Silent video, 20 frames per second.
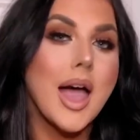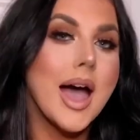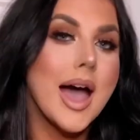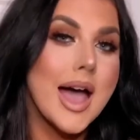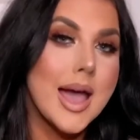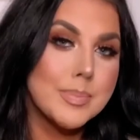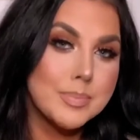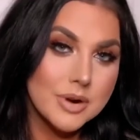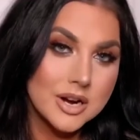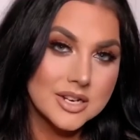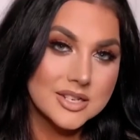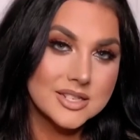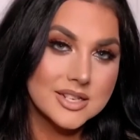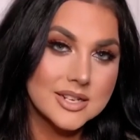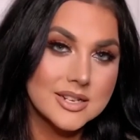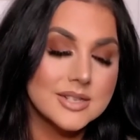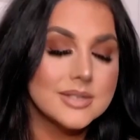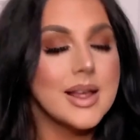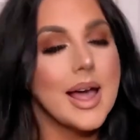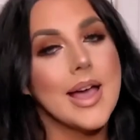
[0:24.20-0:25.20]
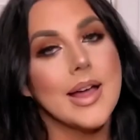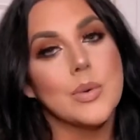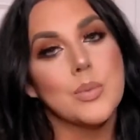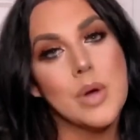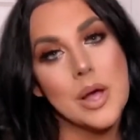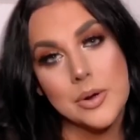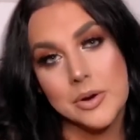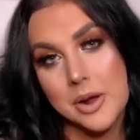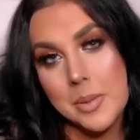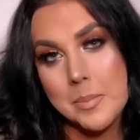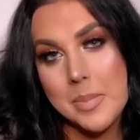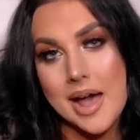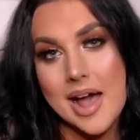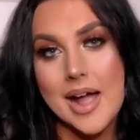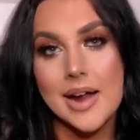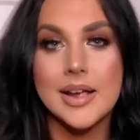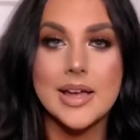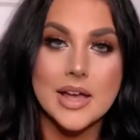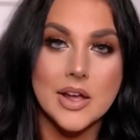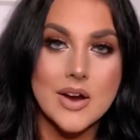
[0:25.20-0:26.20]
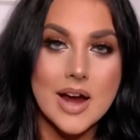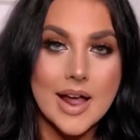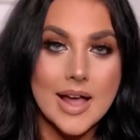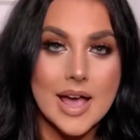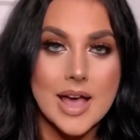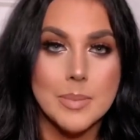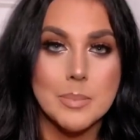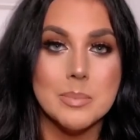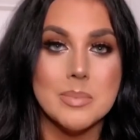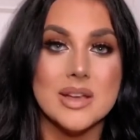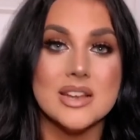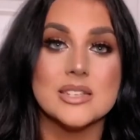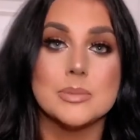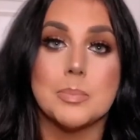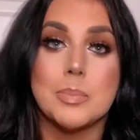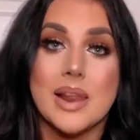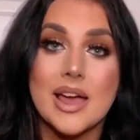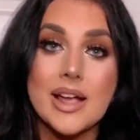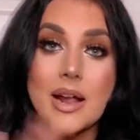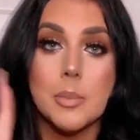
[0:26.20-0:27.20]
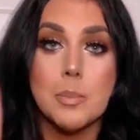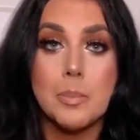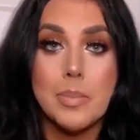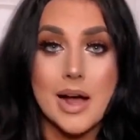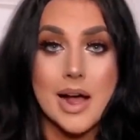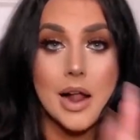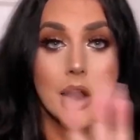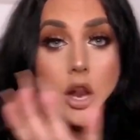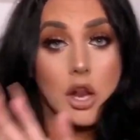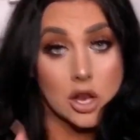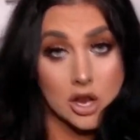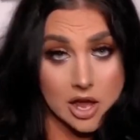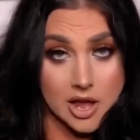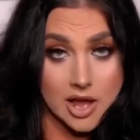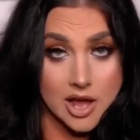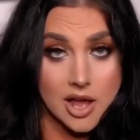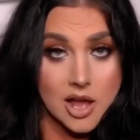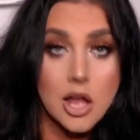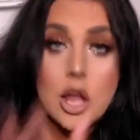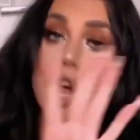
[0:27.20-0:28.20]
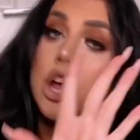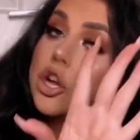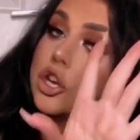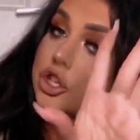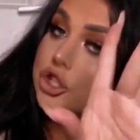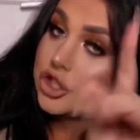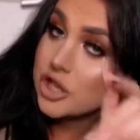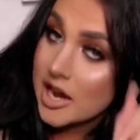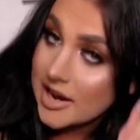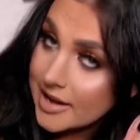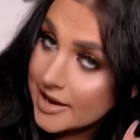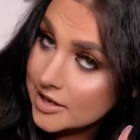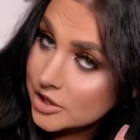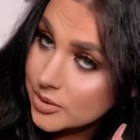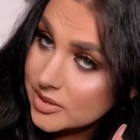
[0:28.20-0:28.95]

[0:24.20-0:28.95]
Hi bronzers and welcome back. Here I am, Miss Blake Butler. Don't get it